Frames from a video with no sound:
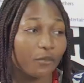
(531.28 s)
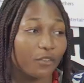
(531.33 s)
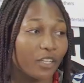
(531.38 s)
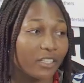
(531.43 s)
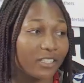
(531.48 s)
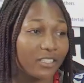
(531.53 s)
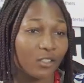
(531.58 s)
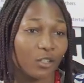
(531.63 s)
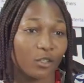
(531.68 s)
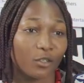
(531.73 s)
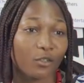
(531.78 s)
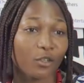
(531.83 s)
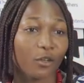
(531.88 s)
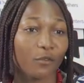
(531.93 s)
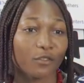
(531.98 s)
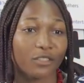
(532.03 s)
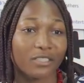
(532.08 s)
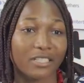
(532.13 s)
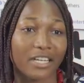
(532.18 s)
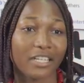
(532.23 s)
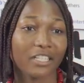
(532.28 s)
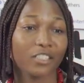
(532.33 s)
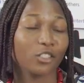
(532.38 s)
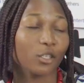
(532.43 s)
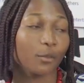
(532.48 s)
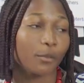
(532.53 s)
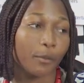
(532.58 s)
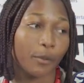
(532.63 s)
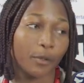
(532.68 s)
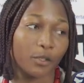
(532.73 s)
if not, no, you don't even see any
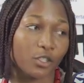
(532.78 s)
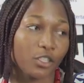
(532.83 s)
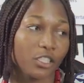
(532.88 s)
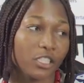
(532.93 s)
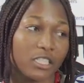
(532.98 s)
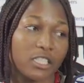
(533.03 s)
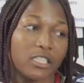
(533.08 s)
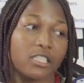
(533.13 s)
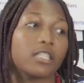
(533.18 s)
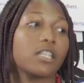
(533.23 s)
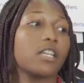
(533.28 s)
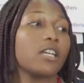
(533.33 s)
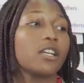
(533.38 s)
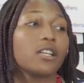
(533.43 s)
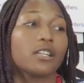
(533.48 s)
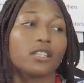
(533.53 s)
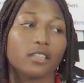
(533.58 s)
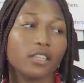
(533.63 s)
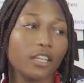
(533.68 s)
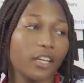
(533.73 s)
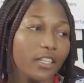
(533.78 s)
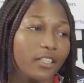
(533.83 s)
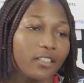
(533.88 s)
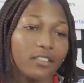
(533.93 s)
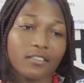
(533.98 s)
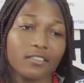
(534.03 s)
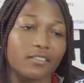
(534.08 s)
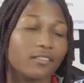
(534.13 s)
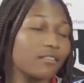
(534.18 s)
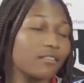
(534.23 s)
job opportunities. Mm. Then